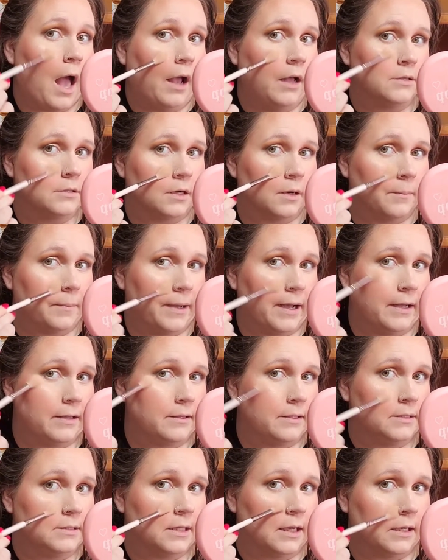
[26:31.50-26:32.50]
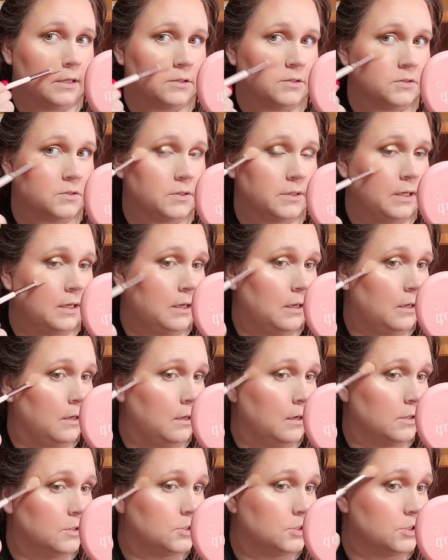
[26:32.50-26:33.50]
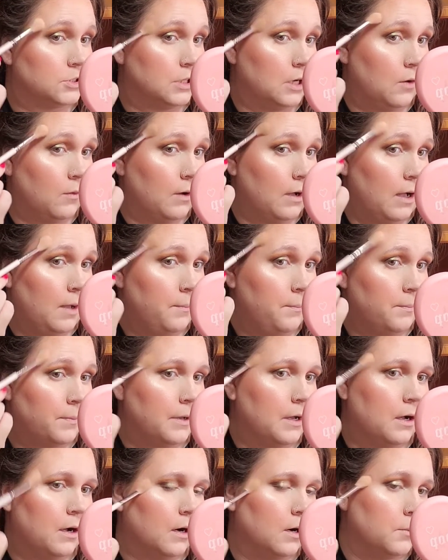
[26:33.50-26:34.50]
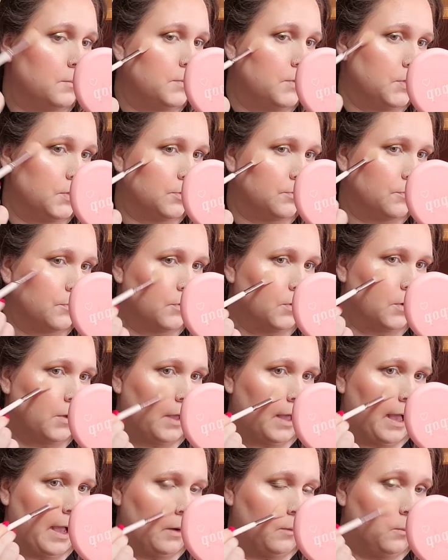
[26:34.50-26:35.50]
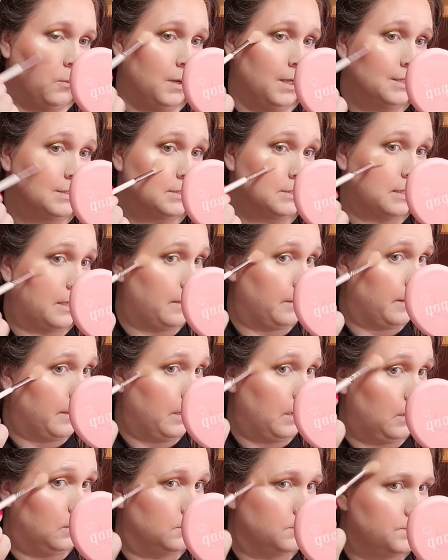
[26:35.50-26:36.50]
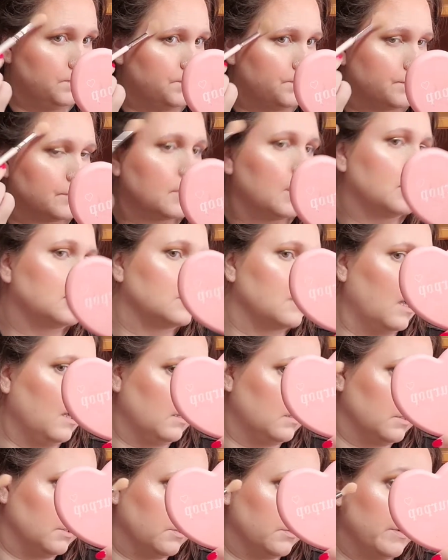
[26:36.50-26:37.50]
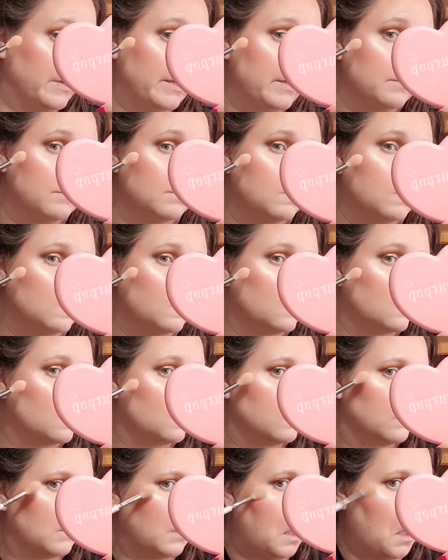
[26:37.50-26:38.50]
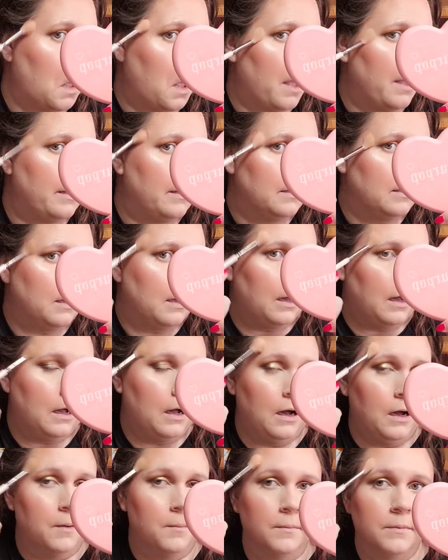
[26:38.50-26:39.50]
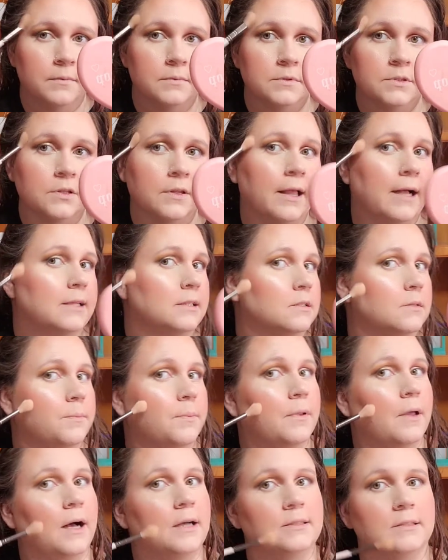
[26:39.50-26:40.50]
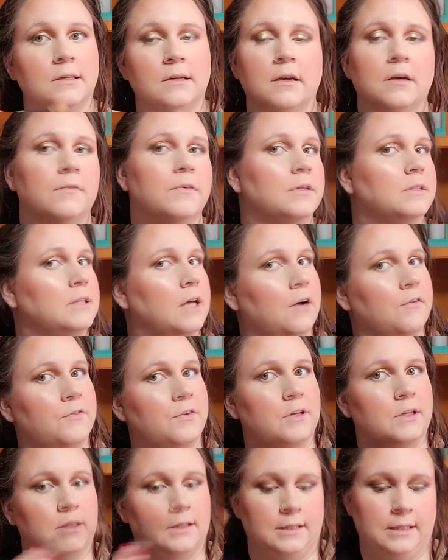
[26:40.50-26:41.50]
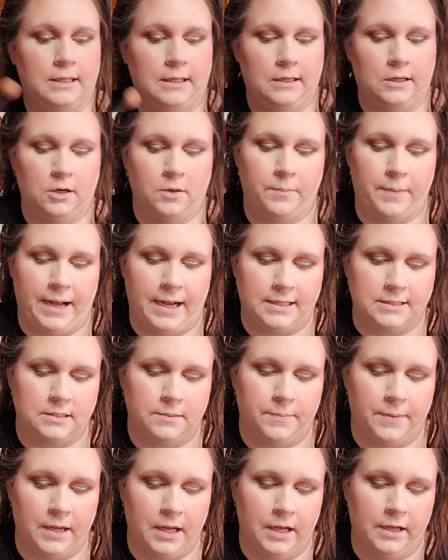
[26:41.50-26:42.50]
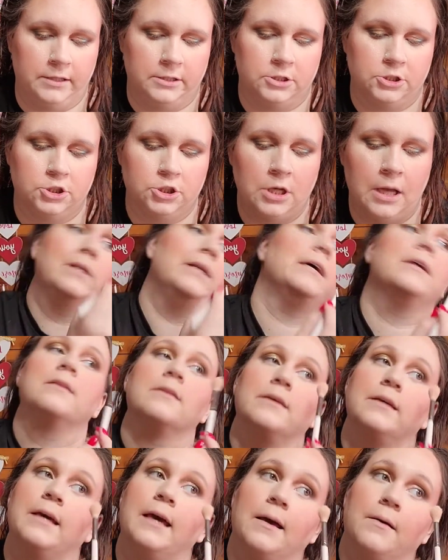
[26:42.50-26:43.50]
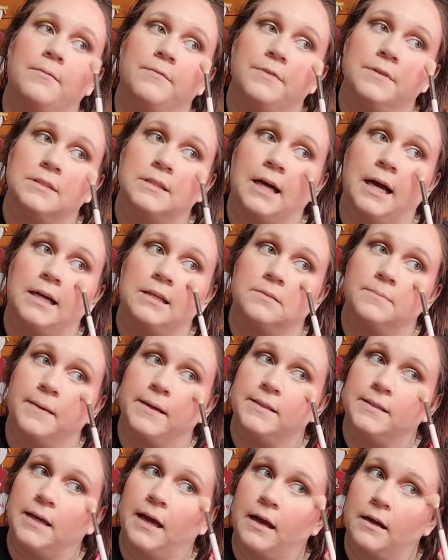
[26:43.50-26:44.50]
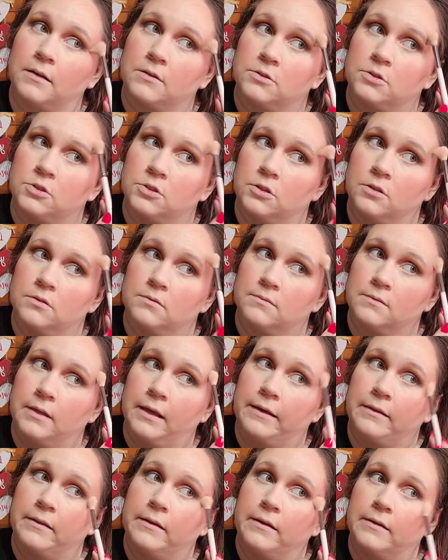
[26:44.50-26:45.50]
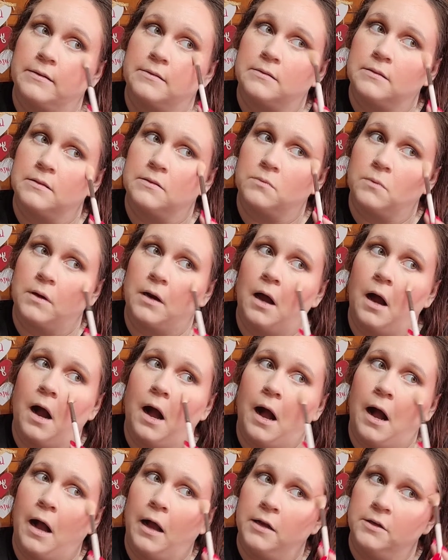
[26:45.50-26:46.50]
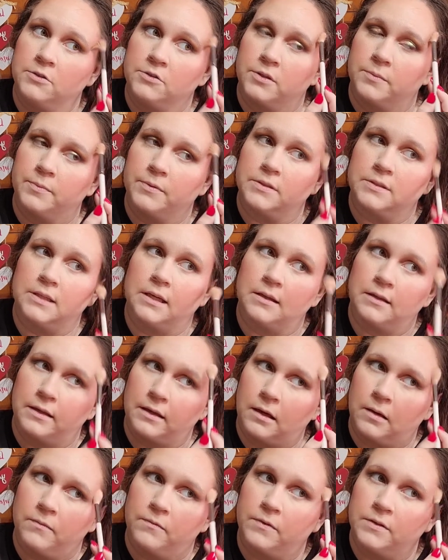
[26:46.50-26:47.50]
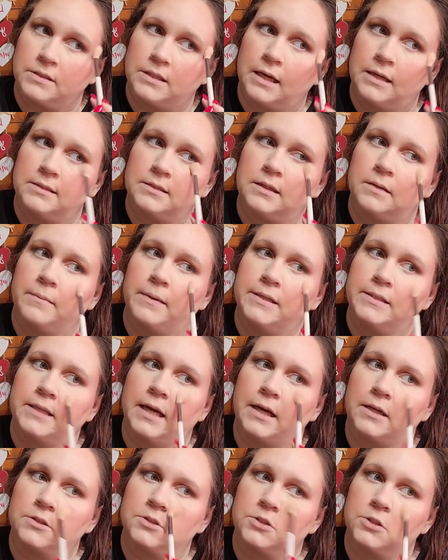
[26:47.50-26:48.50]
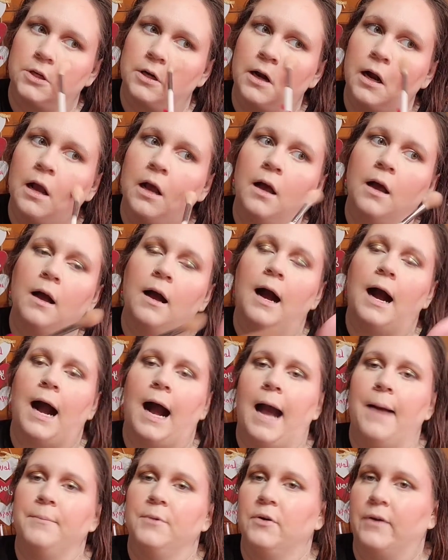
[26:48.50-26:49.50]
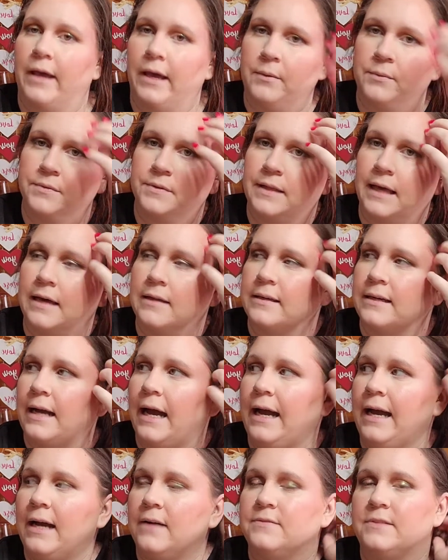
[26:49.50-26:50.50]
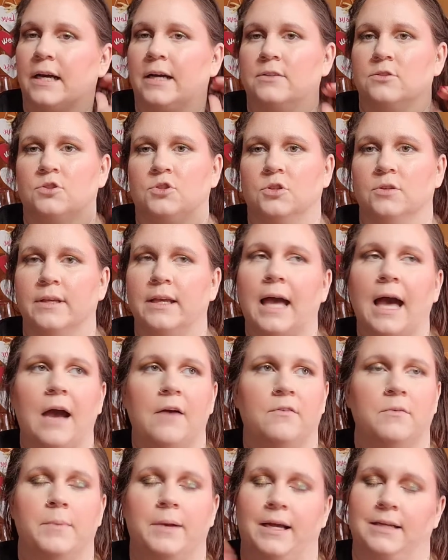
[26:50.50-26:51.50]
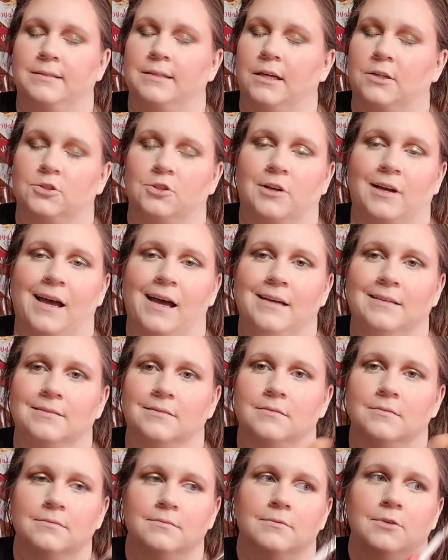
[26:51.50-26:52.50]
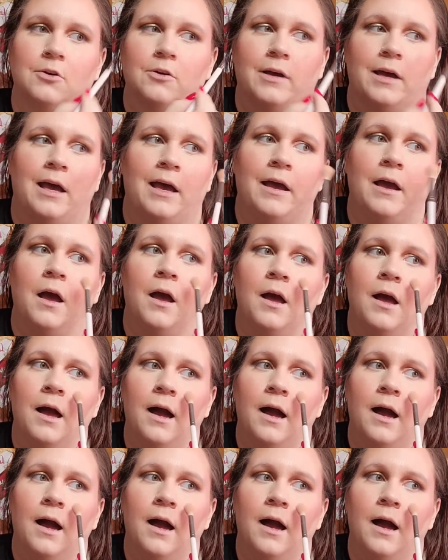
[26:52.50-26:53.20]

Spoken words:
These aren't bad. These actually show up, are beautiful. I will say though, it's not glittery. So that's a positive. It definitely, you know, packs a punch. Really emphasize my texture. Like this is 100% like emphasizing my texture. I'm okay with that. Like I have texture. Like everybody has texture, guys. Okay.